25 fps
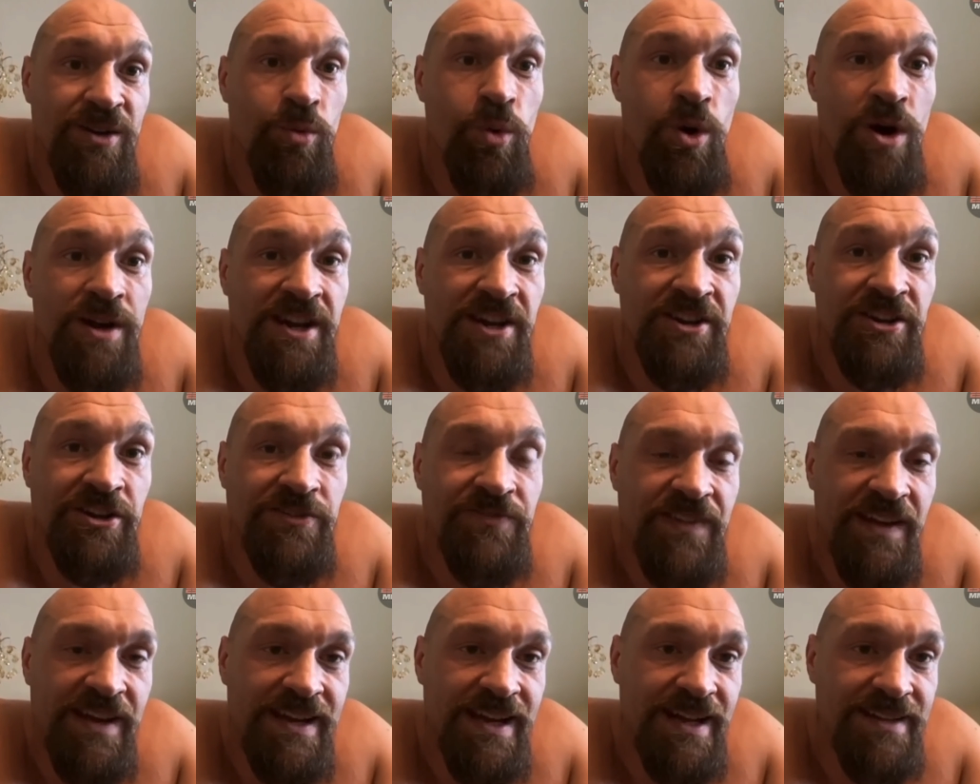One, I
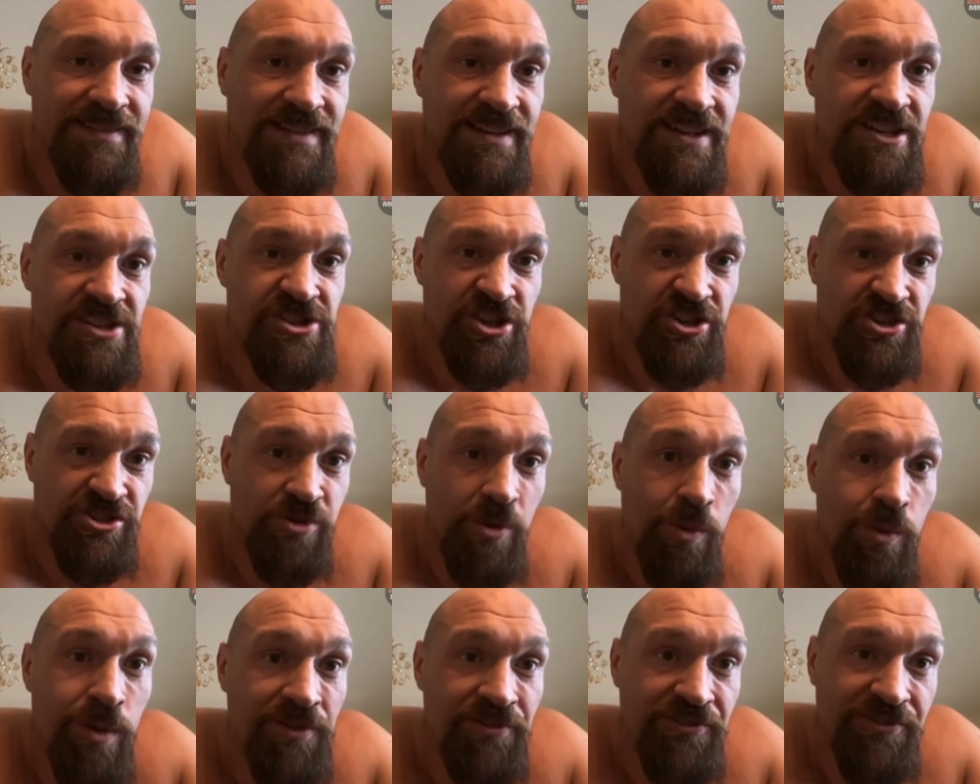don't think Anthony
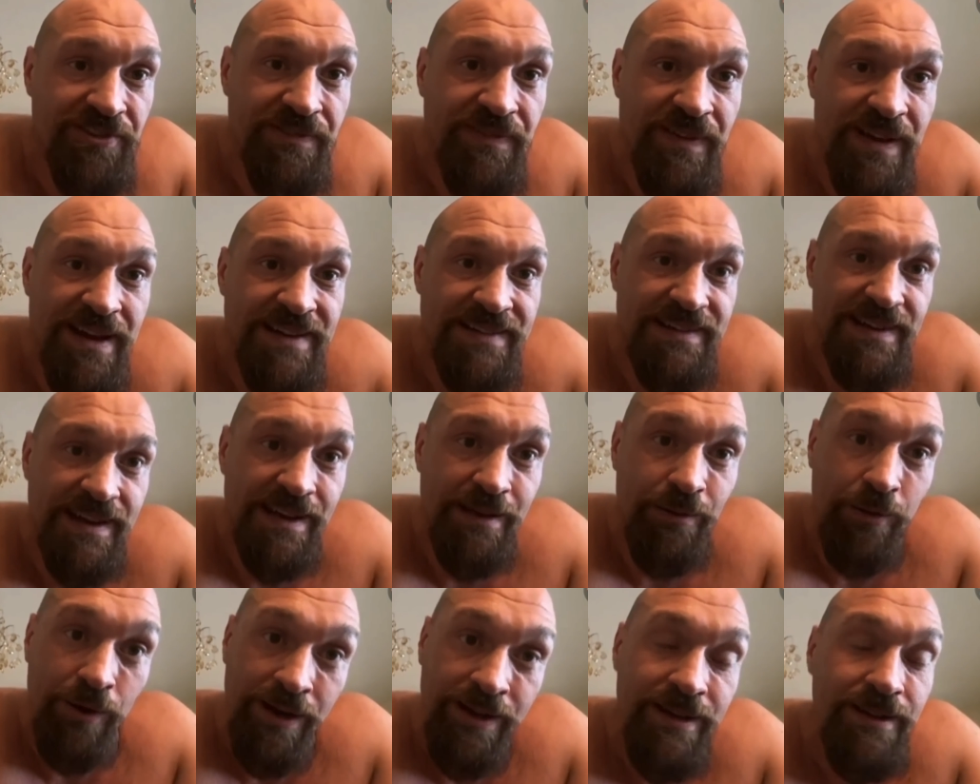Joshua wants the fight
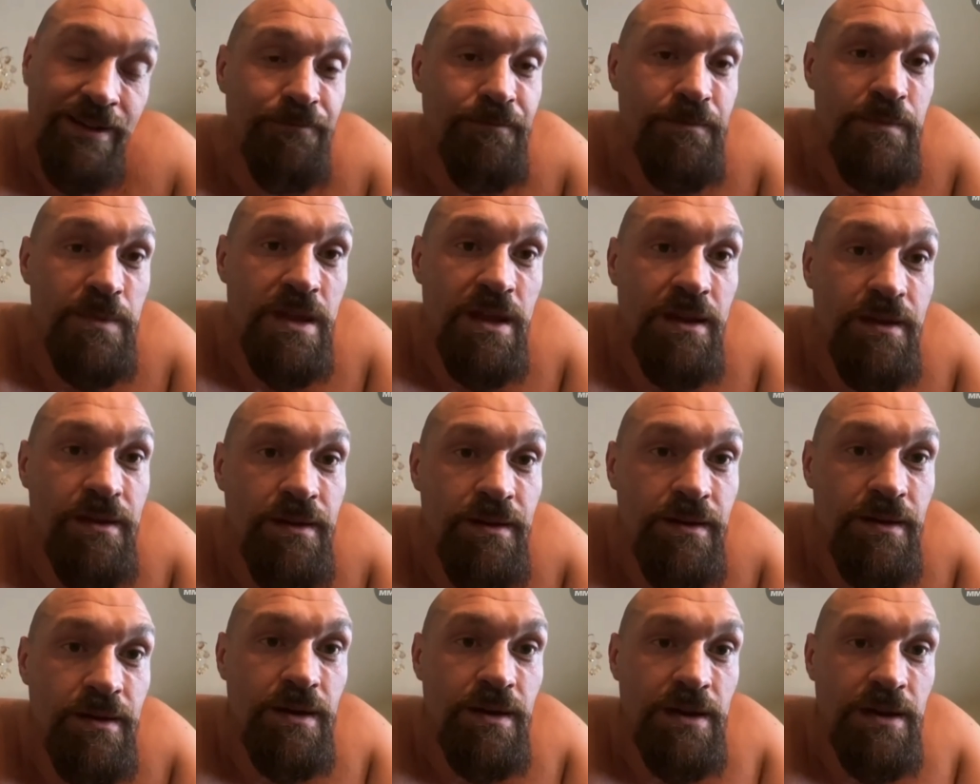anyway,
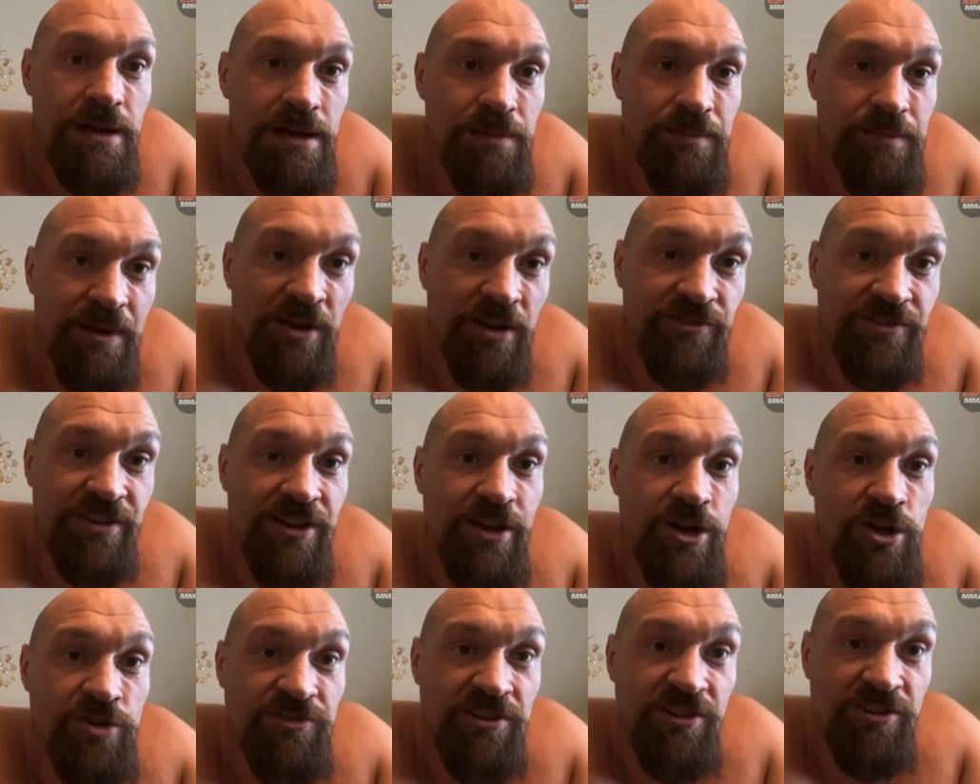because he
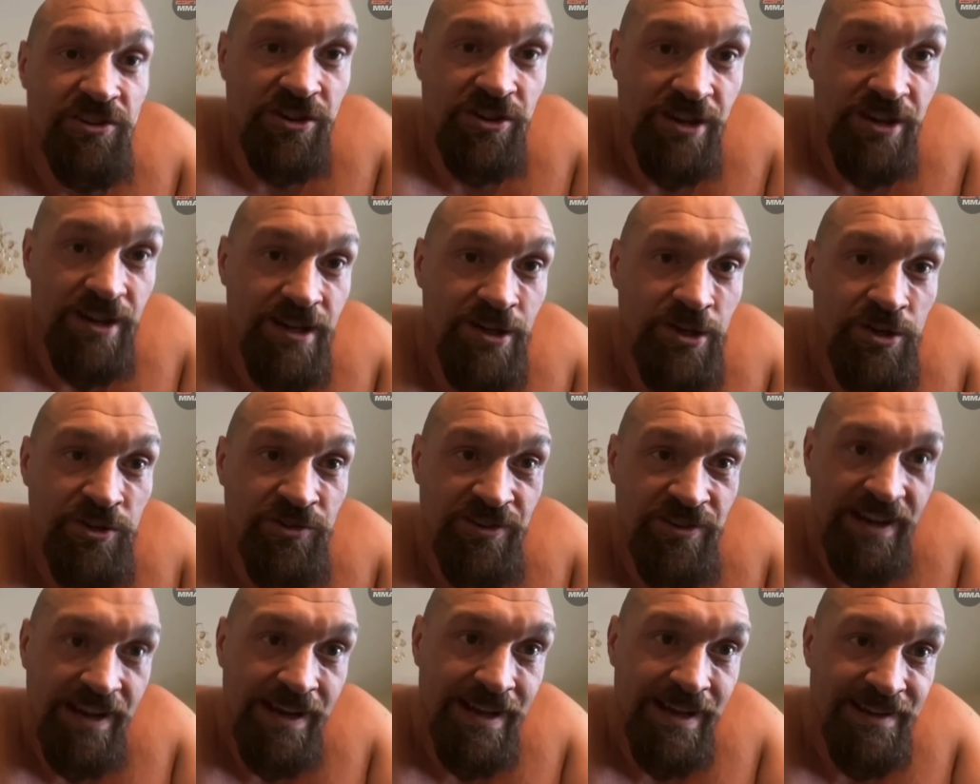knows he's going to
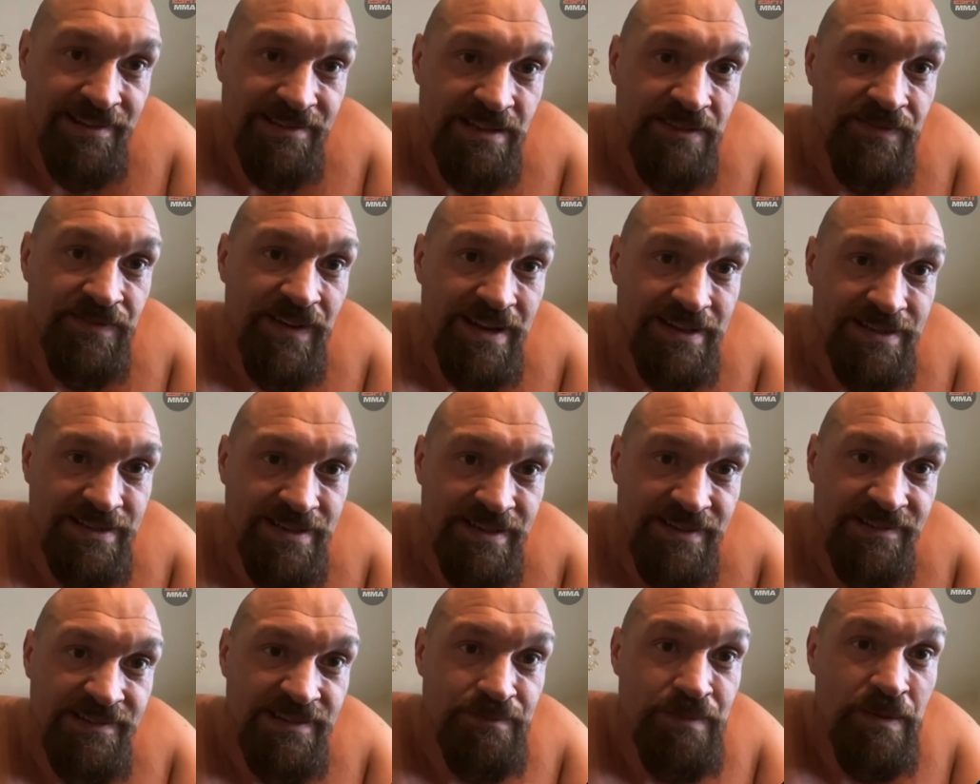lose and he likes the fact
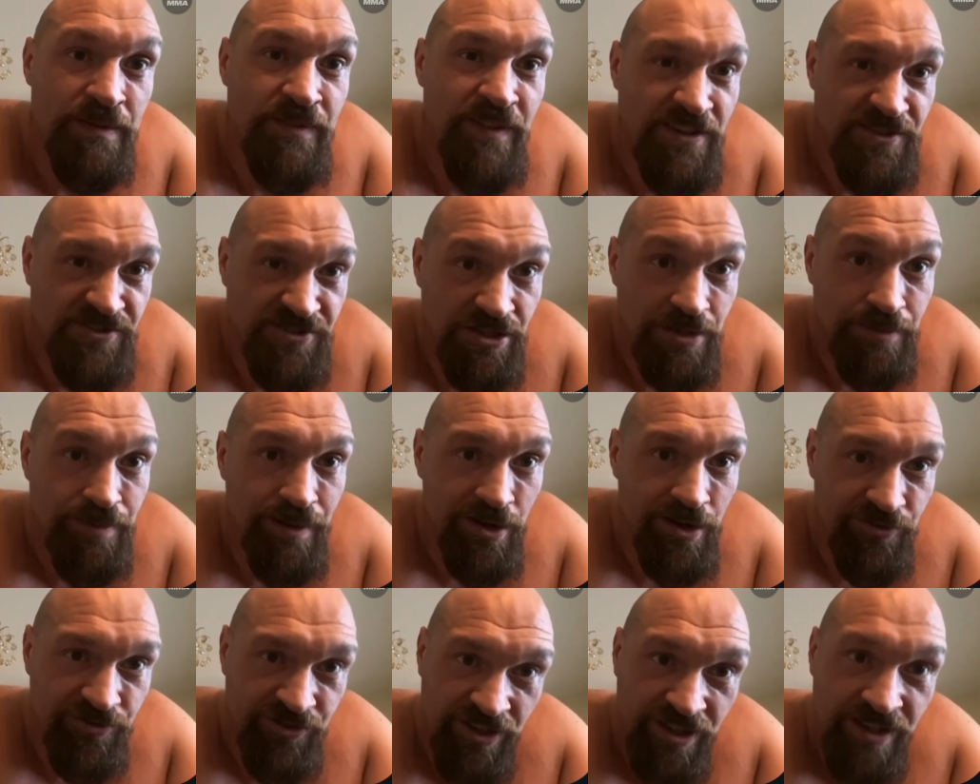that he's a professional
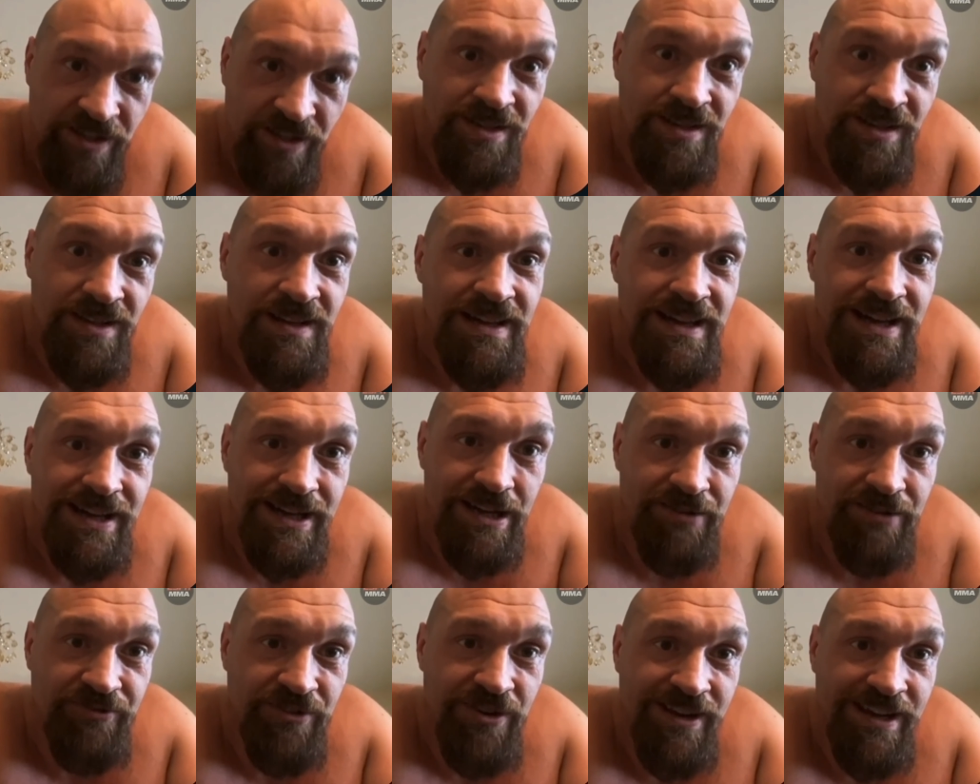boxer. And
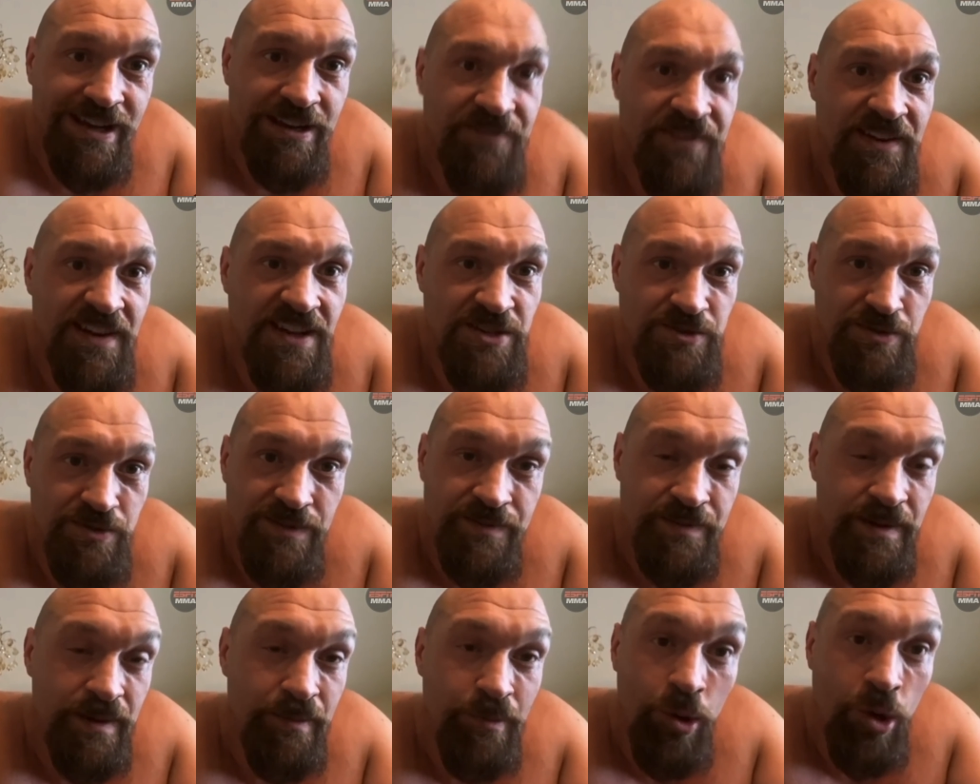after I get finished with
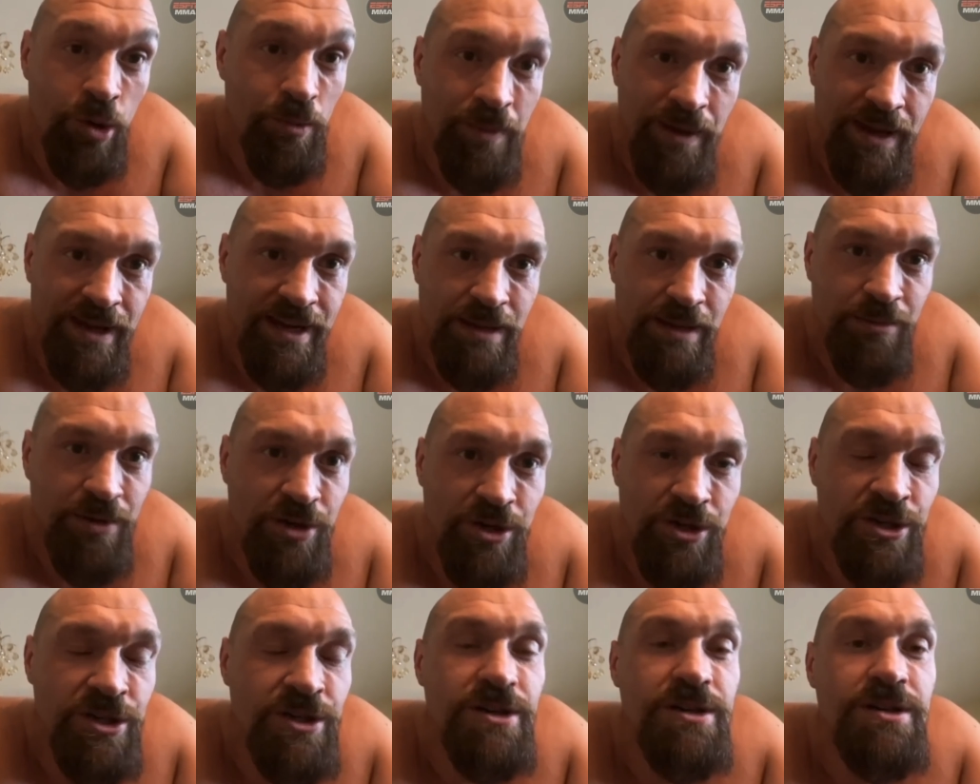him, he won't be
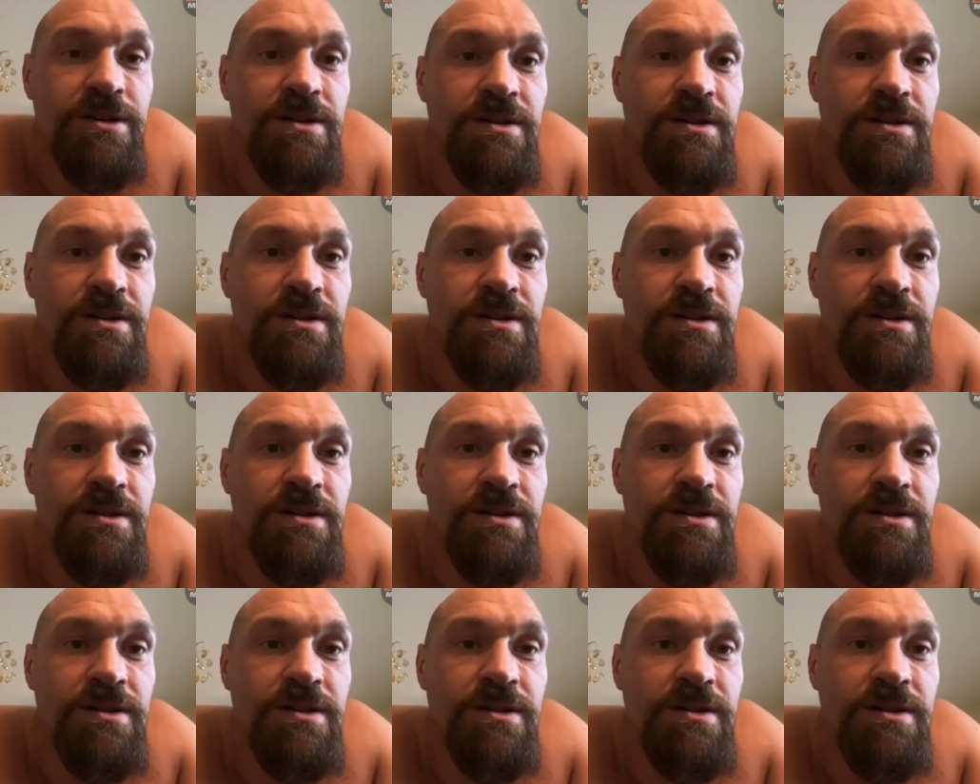anymore.